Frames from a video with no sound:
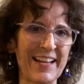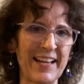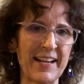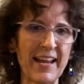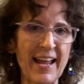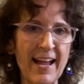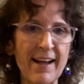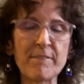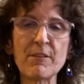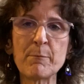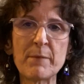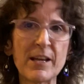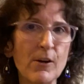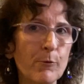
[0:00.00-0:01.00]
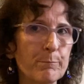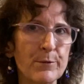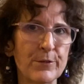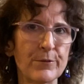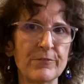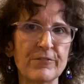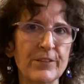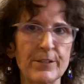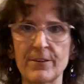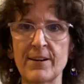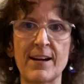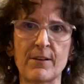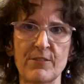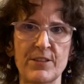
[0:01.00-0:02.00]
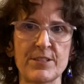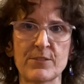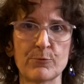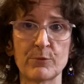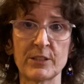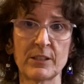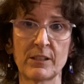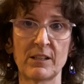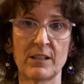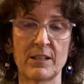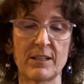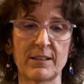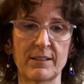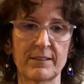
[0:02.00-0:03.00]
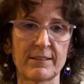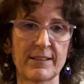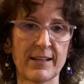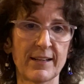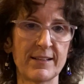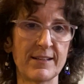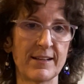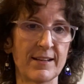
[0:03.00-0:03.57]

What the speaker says: And have them help you figure out this riddle, okay?